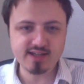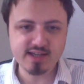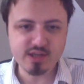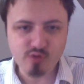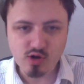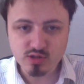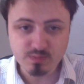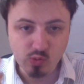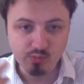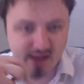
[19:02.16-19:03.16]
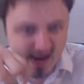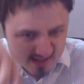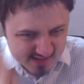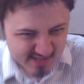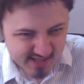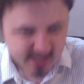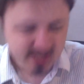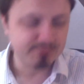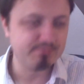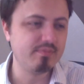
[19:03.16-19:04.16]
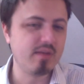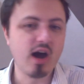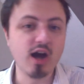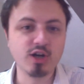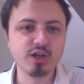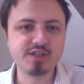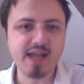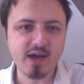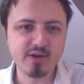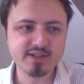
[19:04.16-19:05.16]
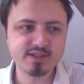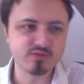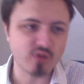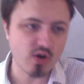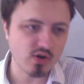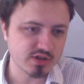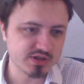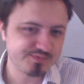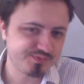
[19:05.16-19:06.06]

in the rocks, pulled back and hunkered down into the rocks.